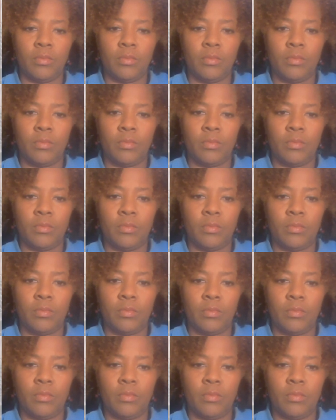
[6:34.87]

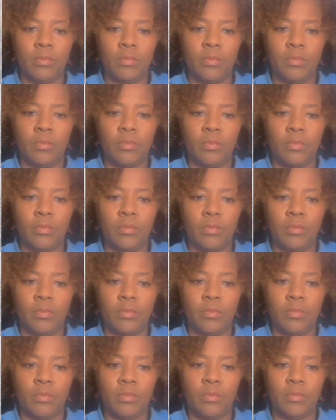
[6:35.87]

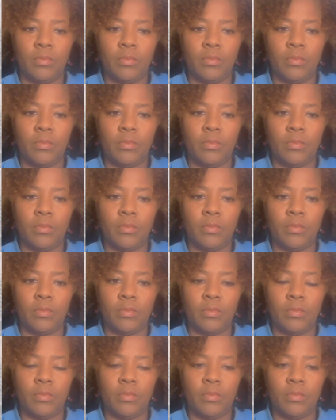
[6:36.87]

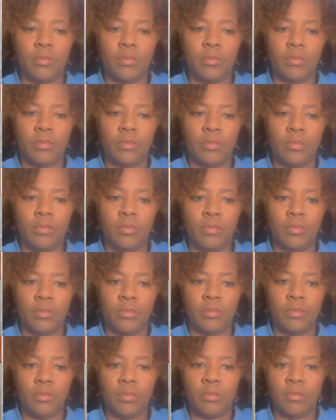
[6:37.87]

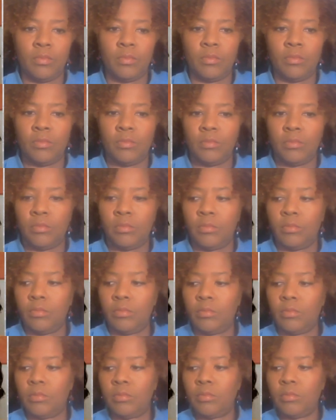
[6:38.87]

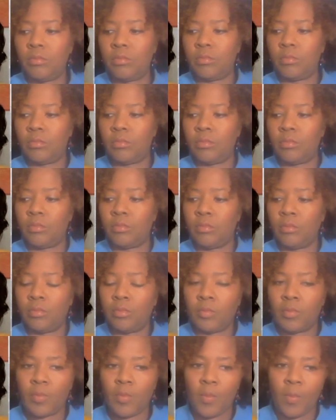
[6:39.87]

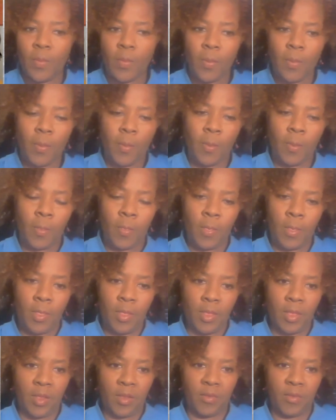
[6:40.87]
The person shown says nothing.